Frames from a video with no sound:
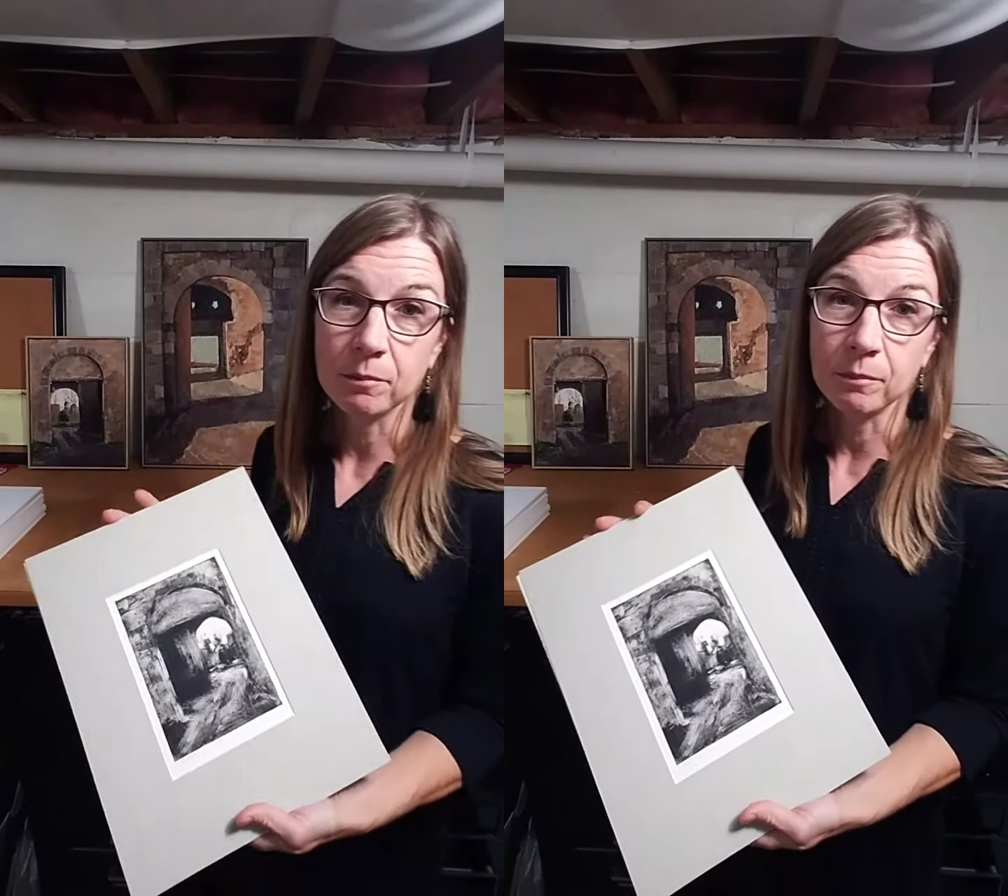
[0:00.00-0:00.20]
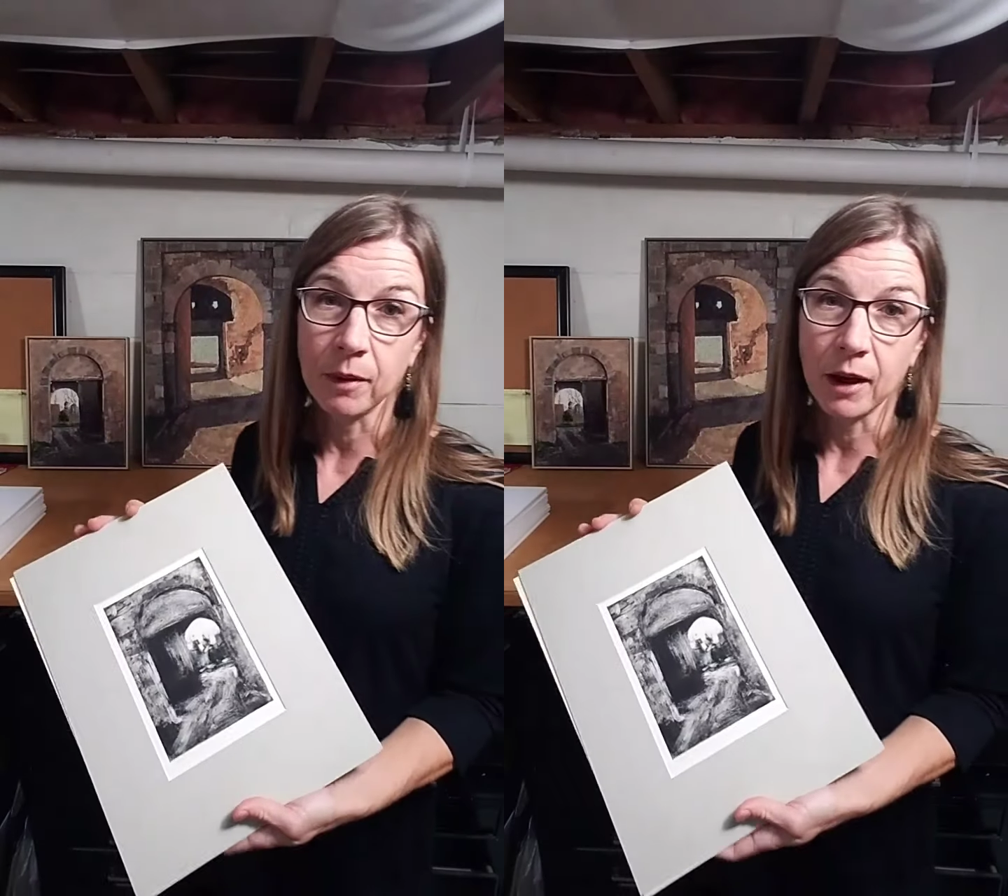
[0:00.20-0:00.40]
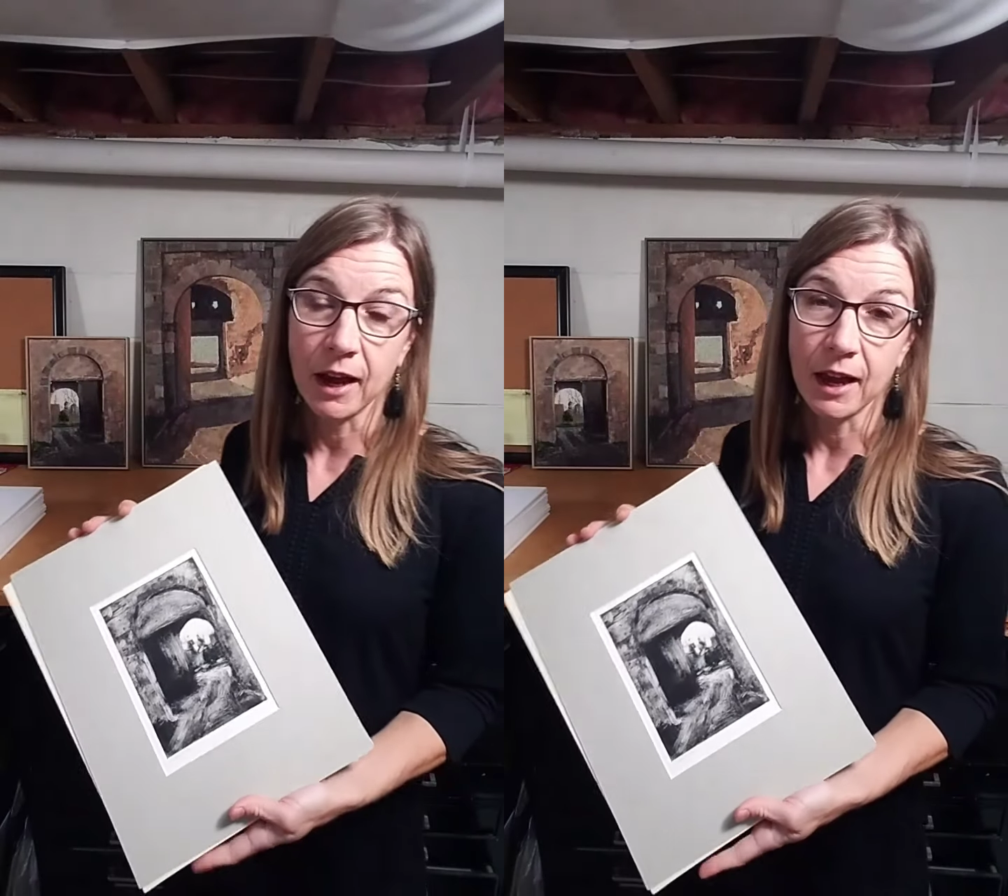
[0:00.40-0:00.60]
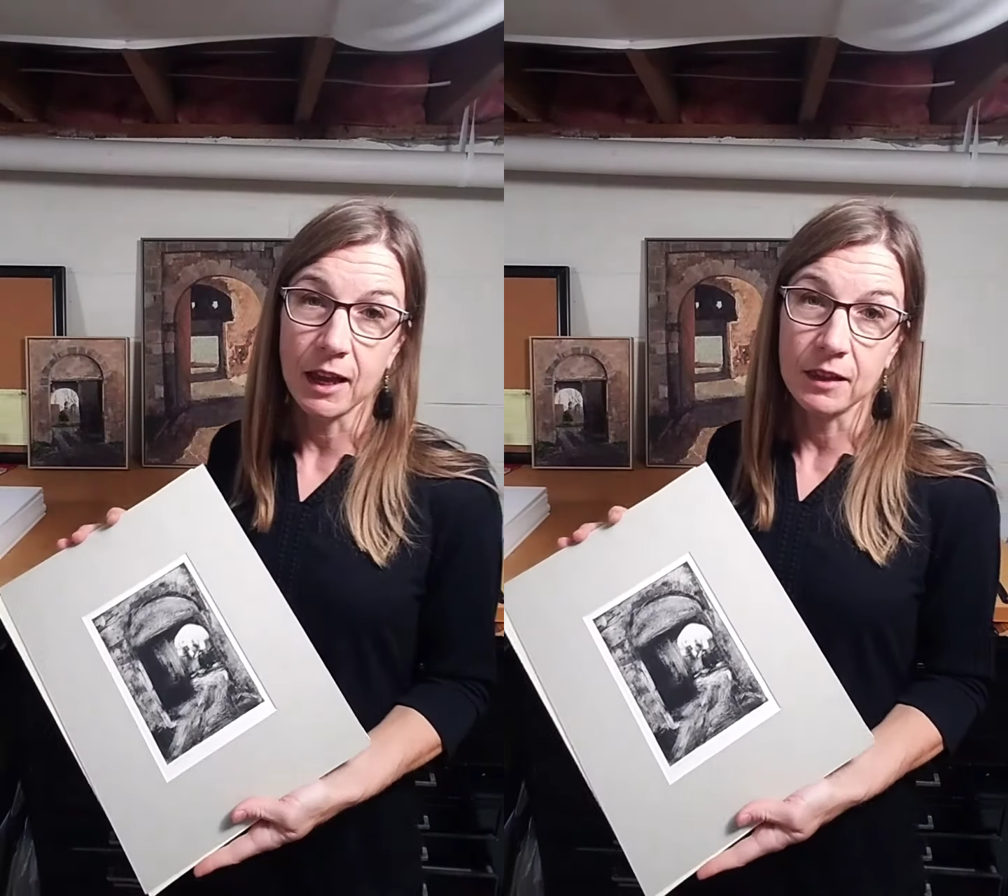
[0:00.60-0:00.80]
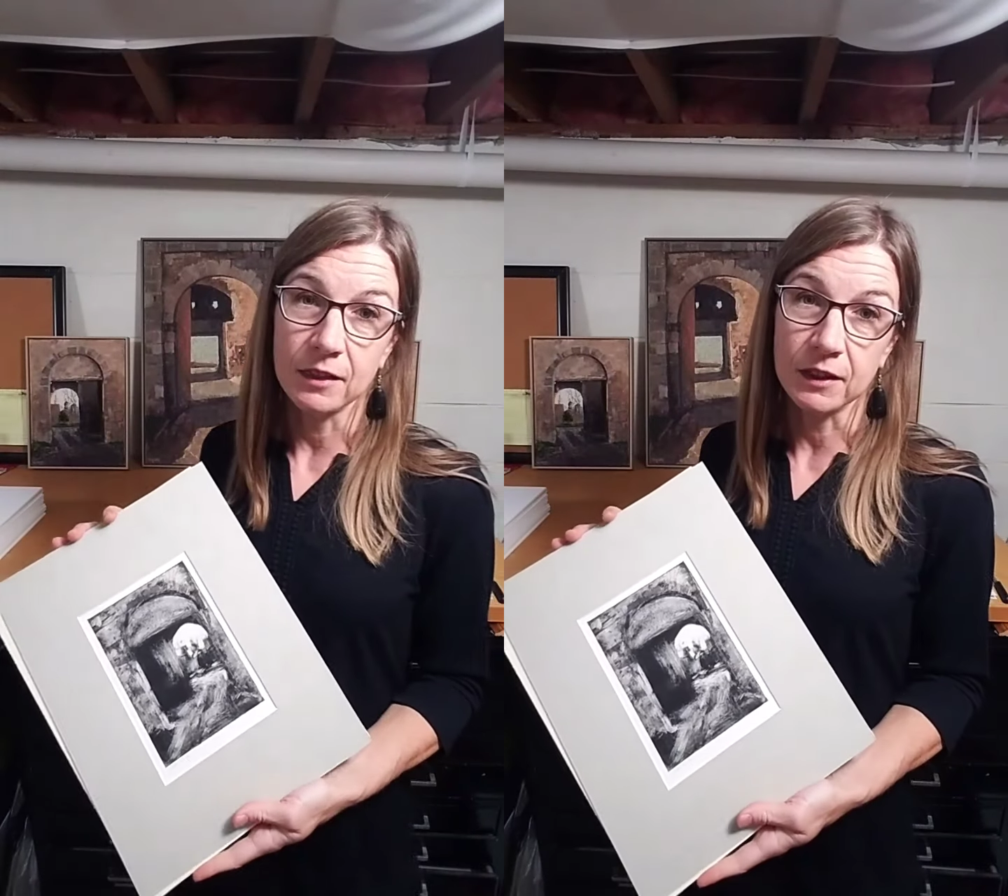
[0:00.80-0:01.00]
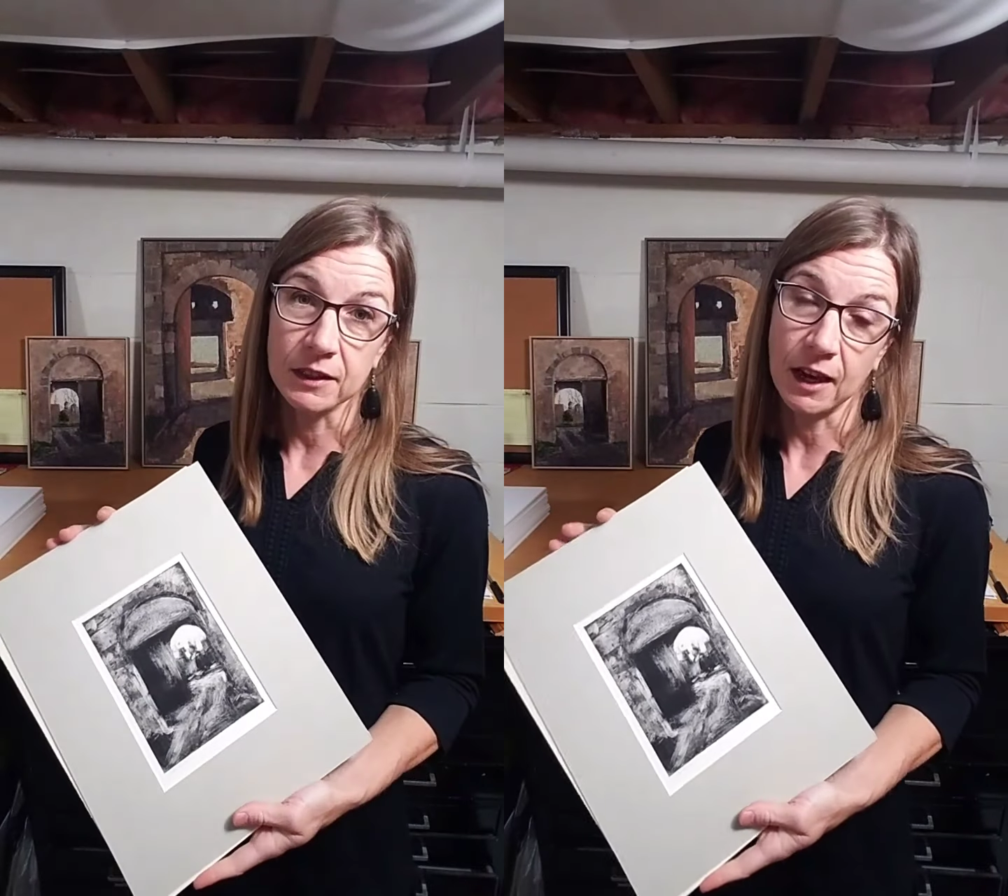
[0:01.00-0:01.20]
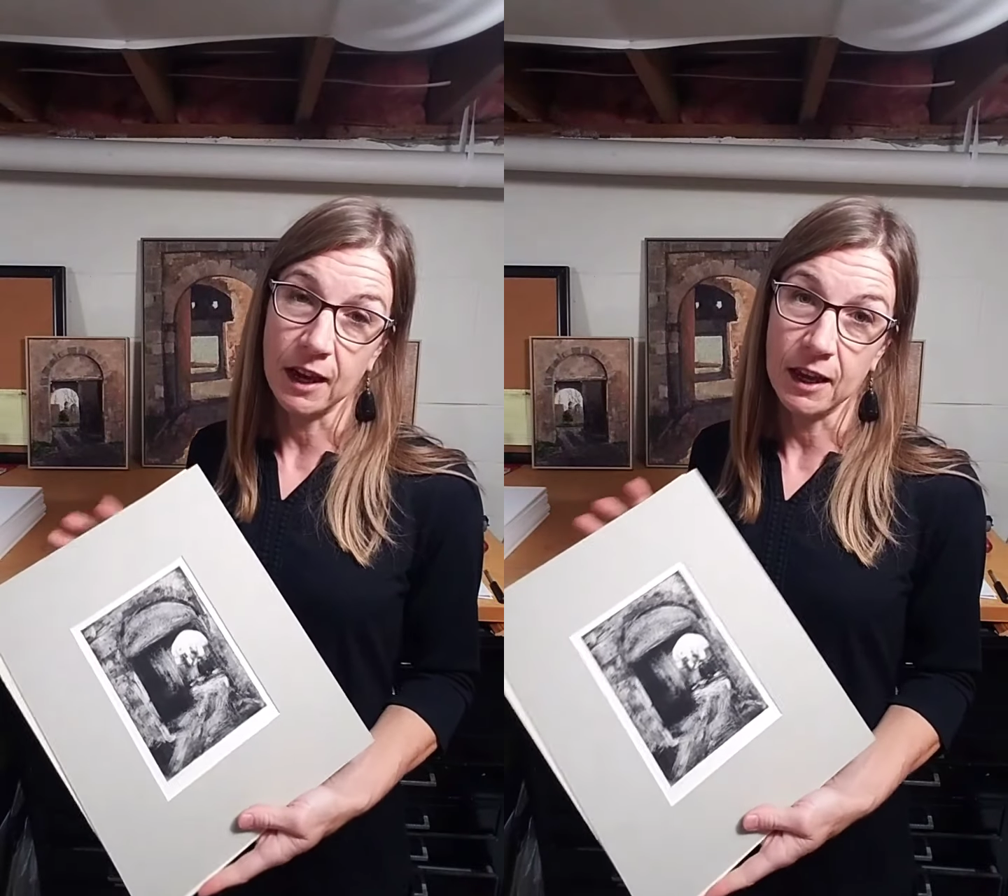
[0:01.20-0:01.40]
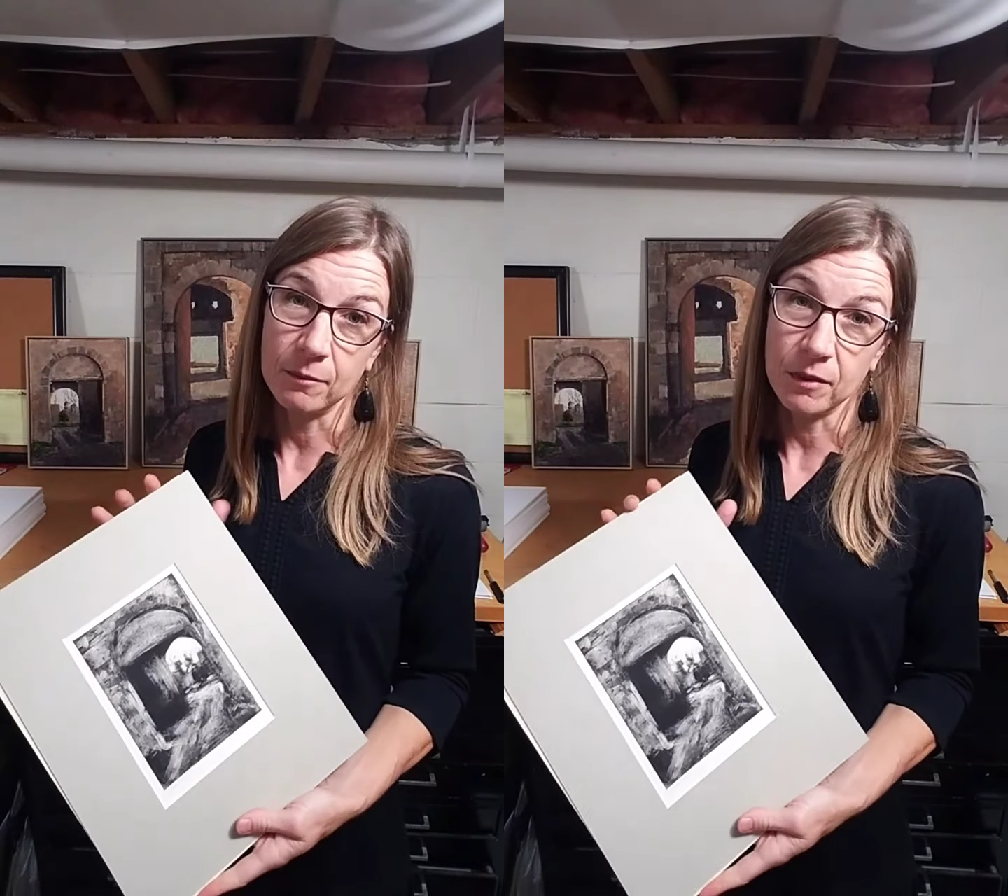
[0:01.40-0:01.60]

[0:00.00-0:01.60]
by the time